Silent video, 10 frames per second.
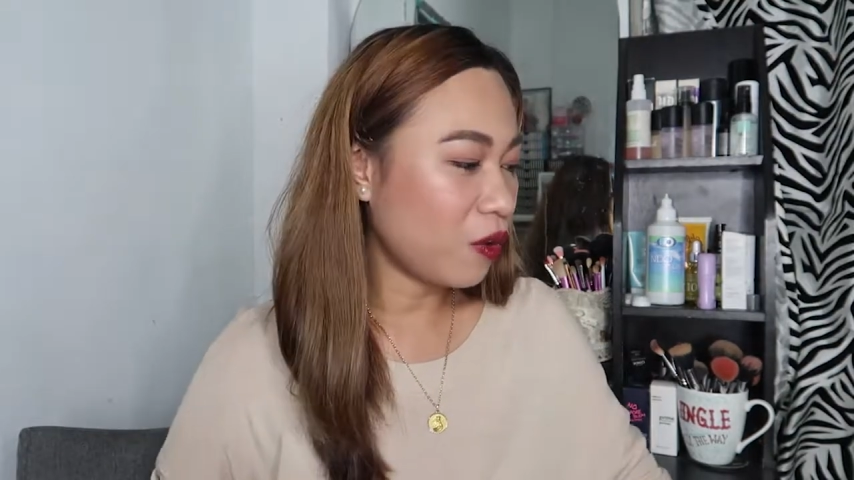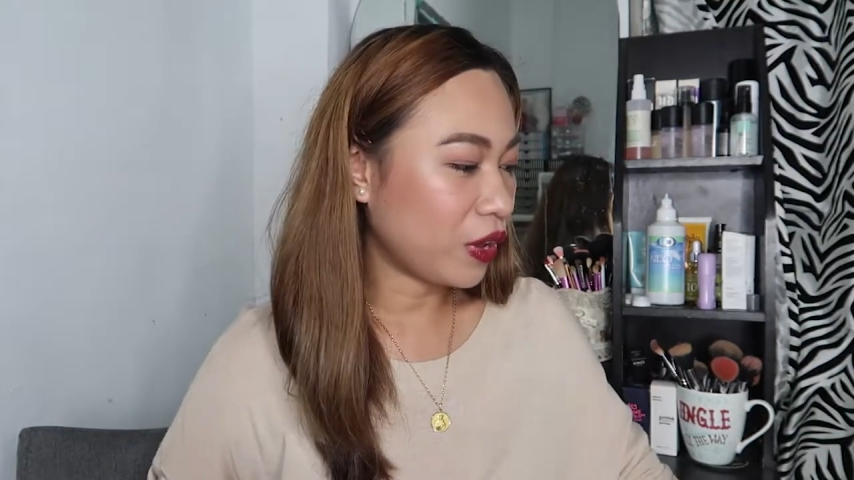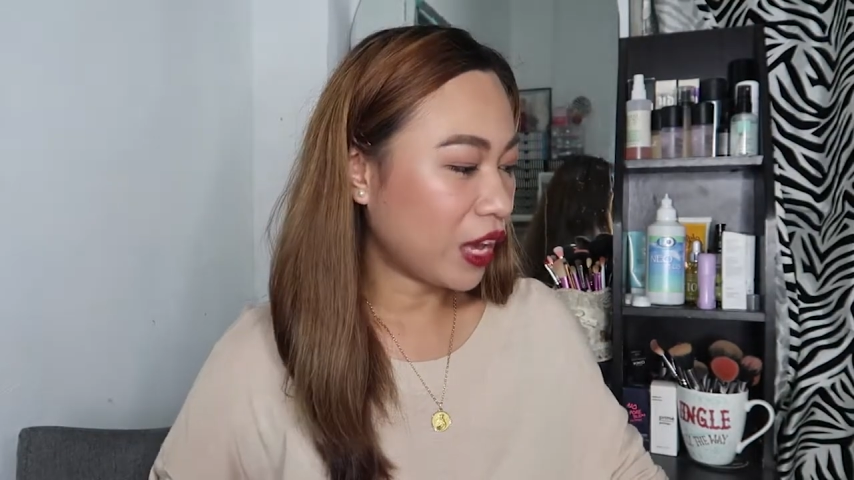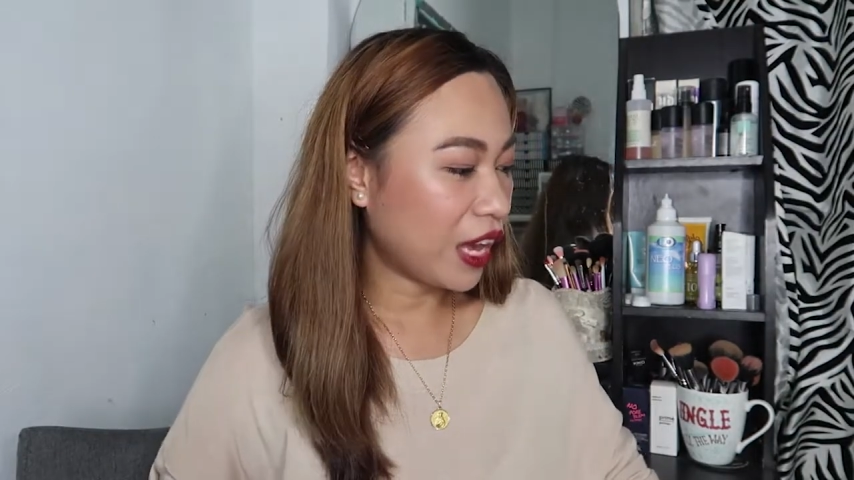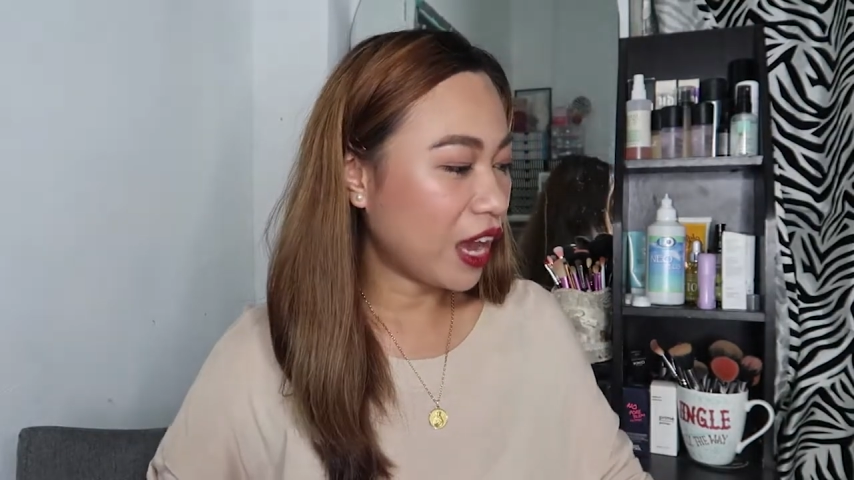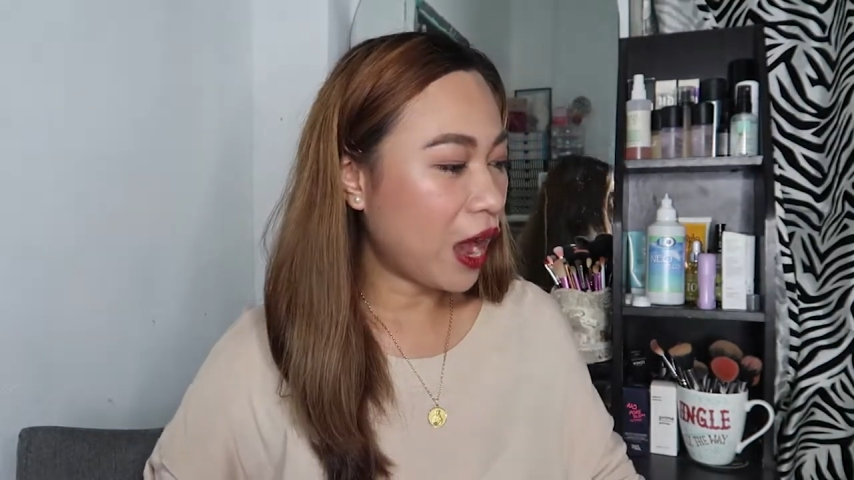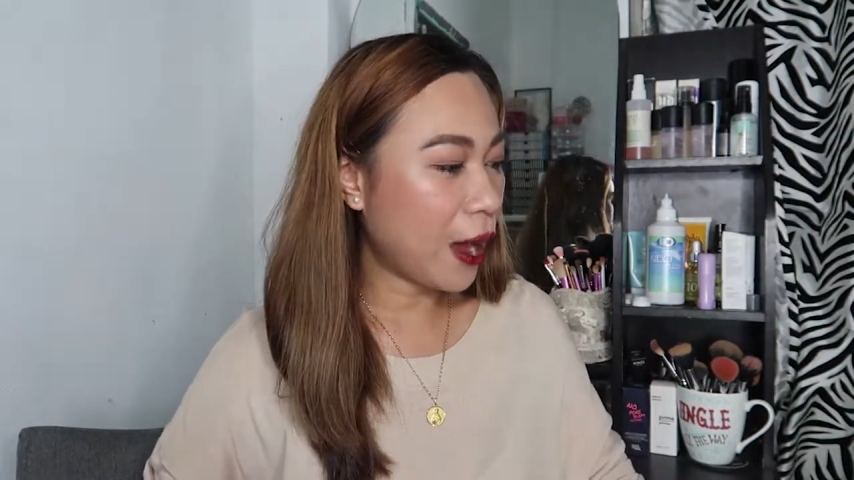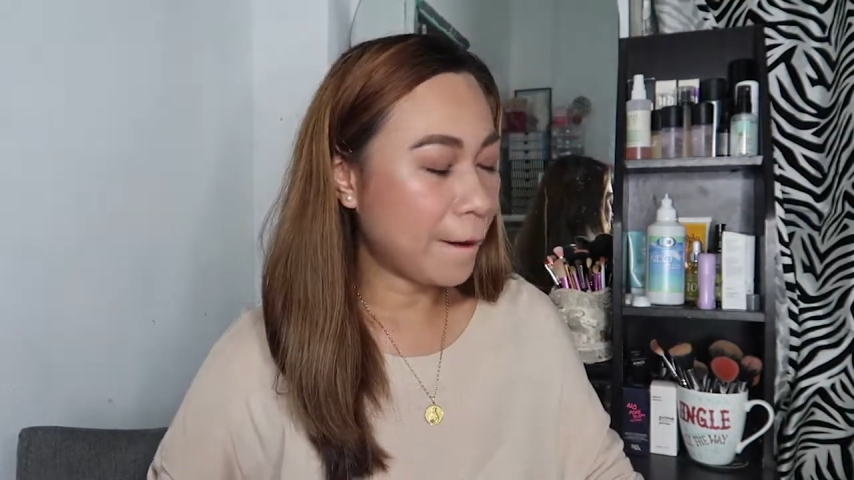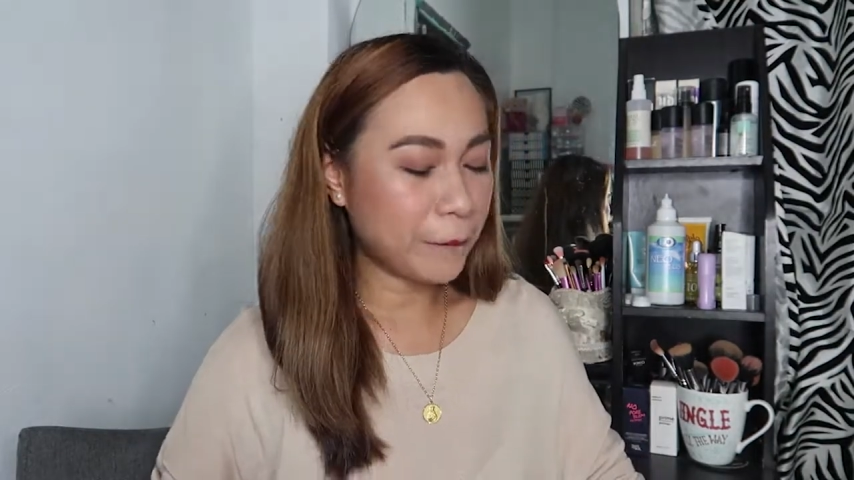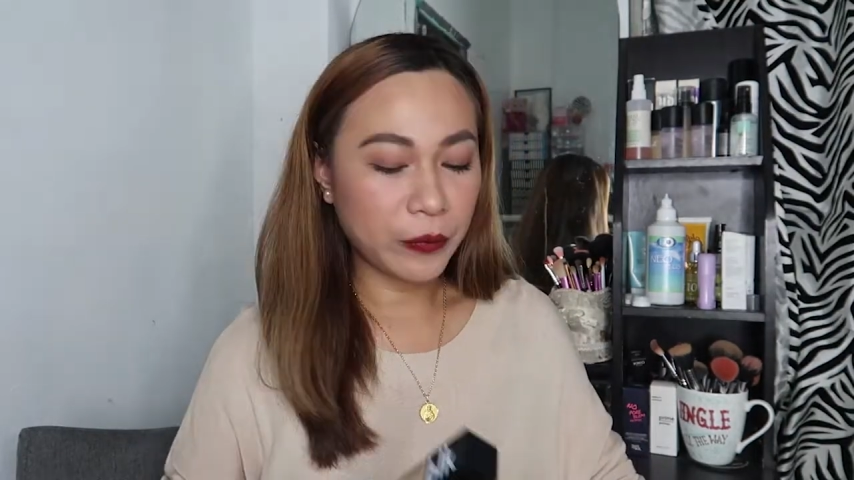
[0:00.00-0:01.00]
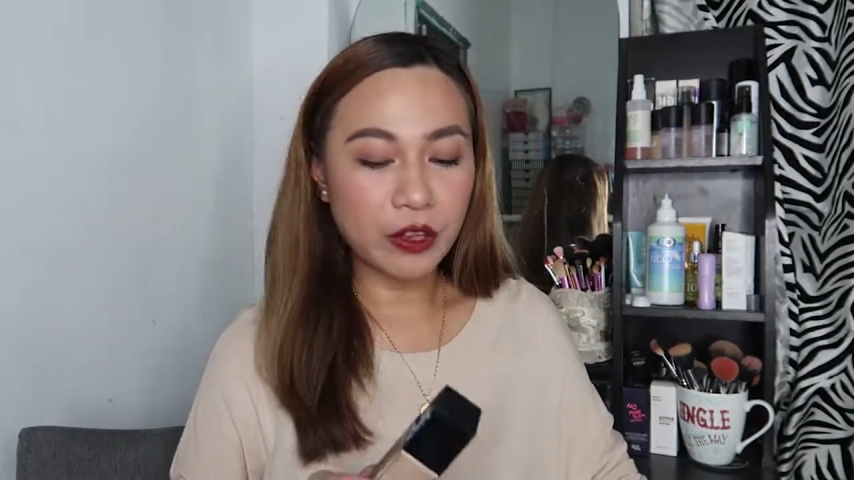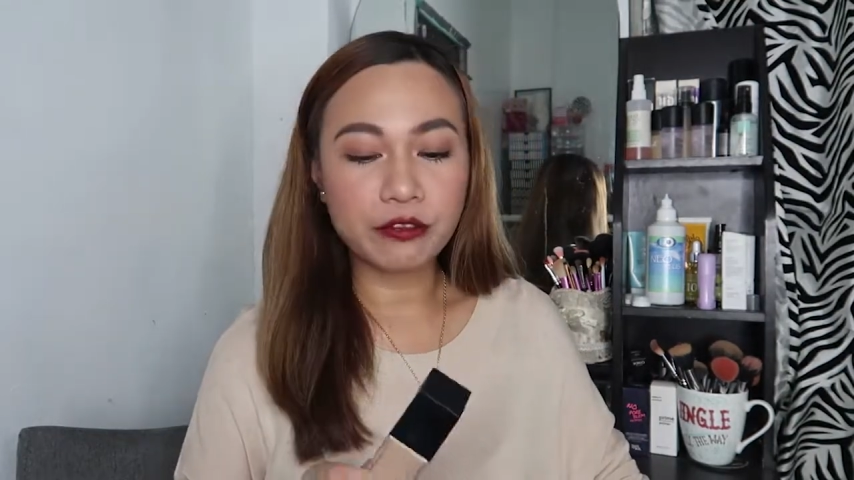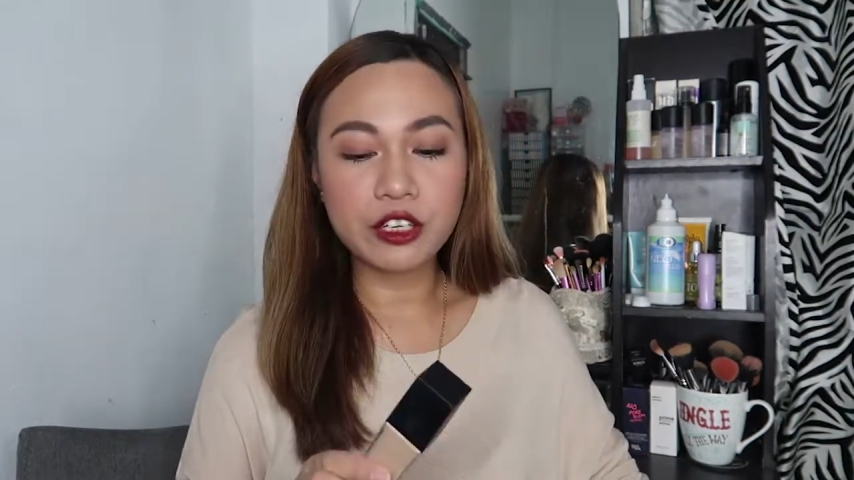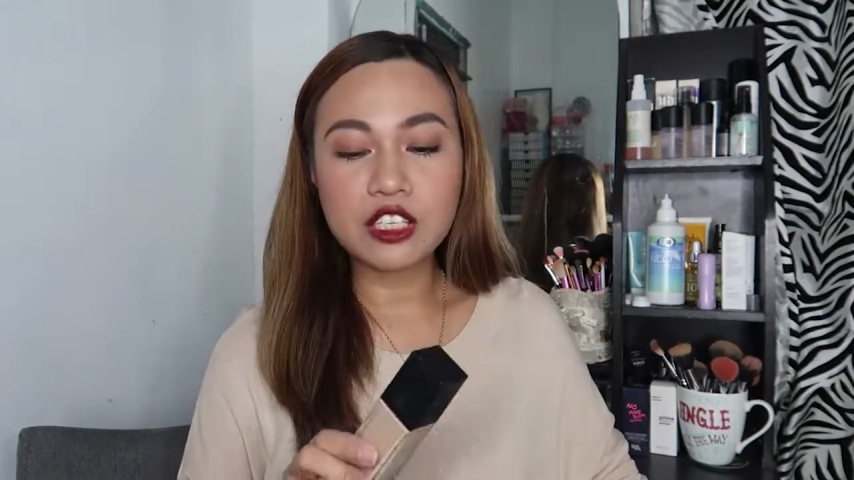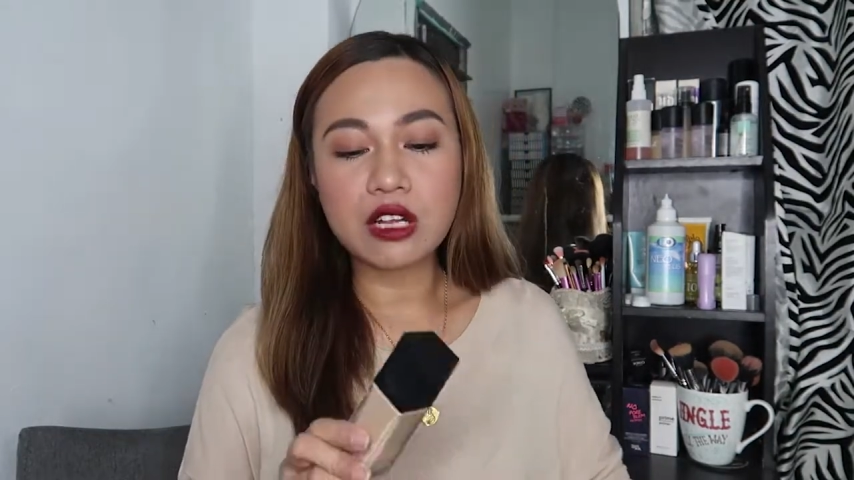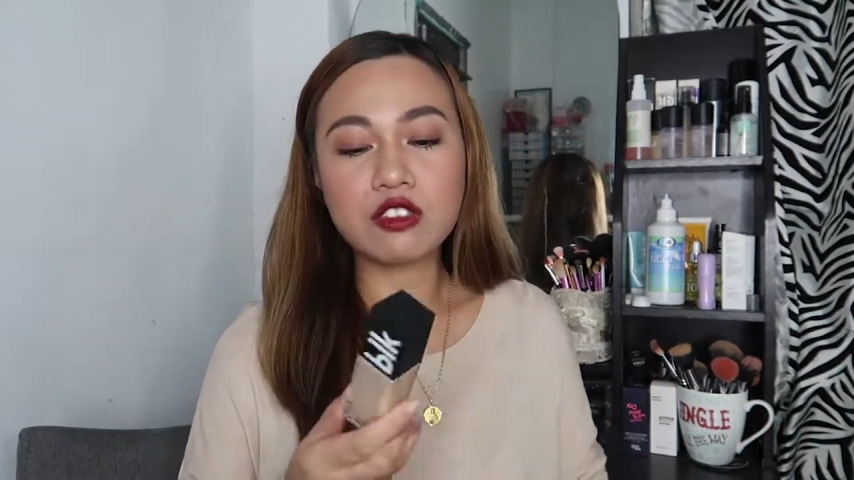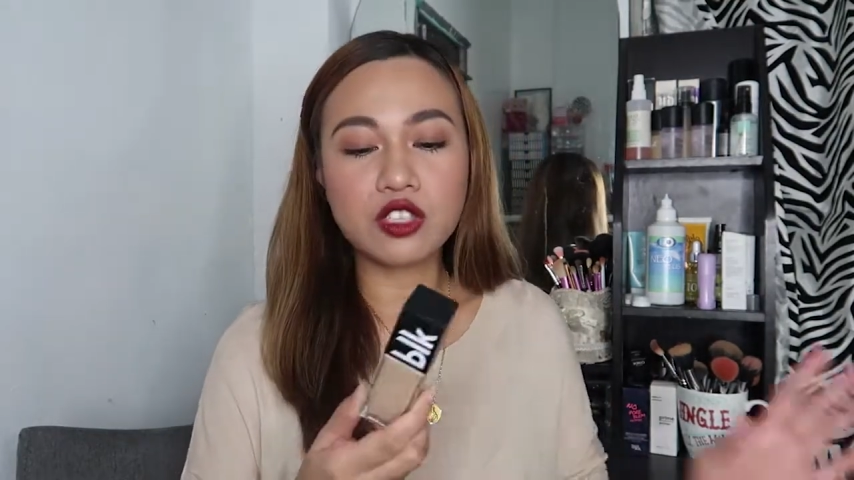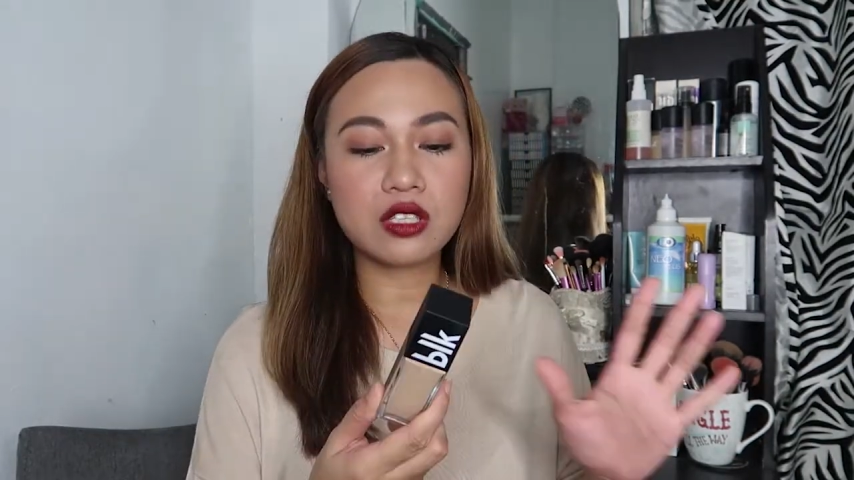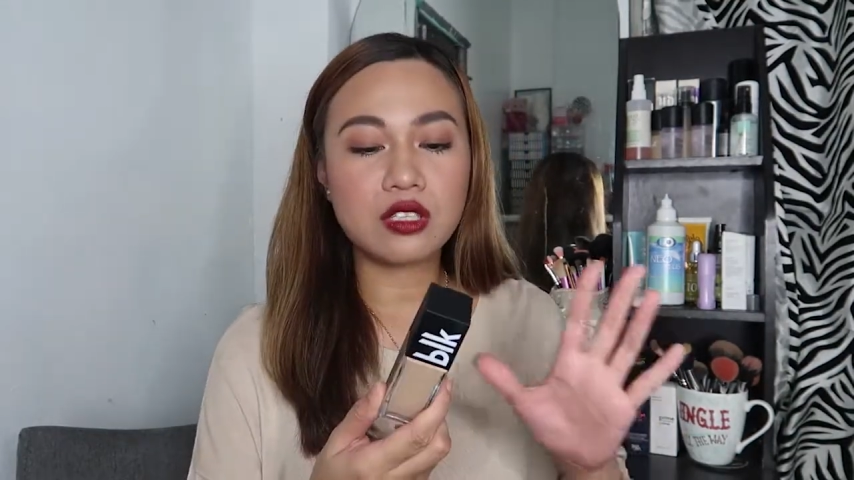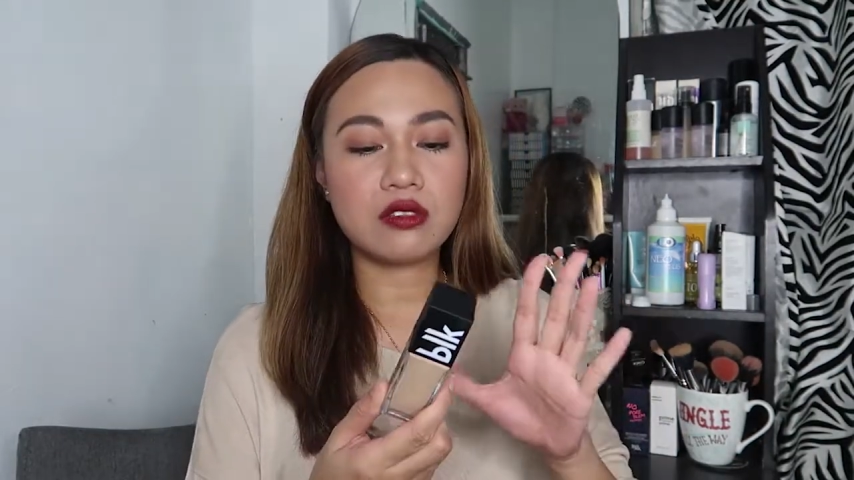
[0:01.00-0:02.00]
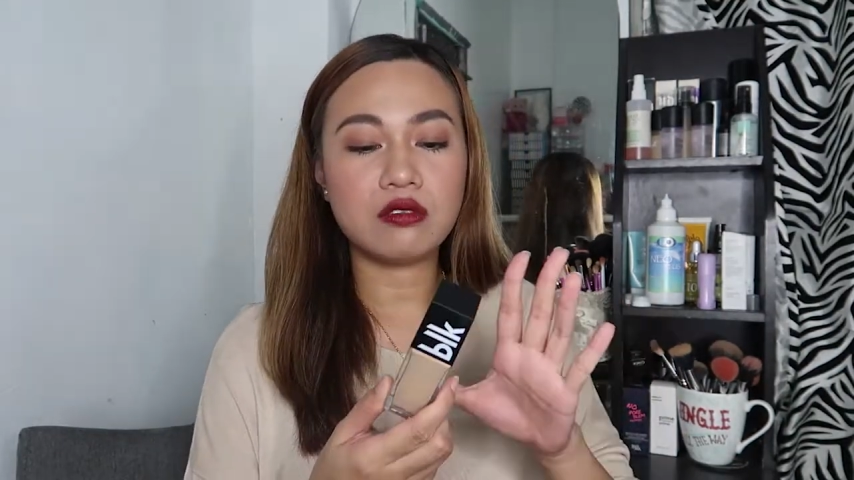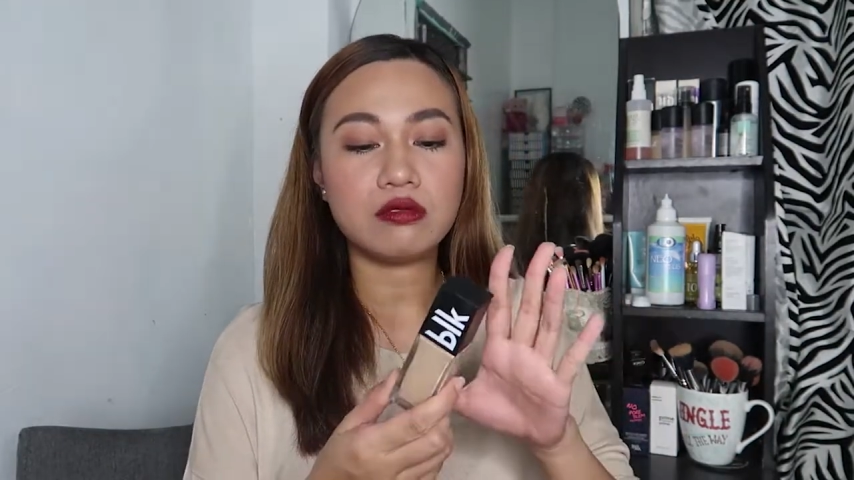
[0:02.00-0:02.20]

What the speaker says: Okay, first I'll just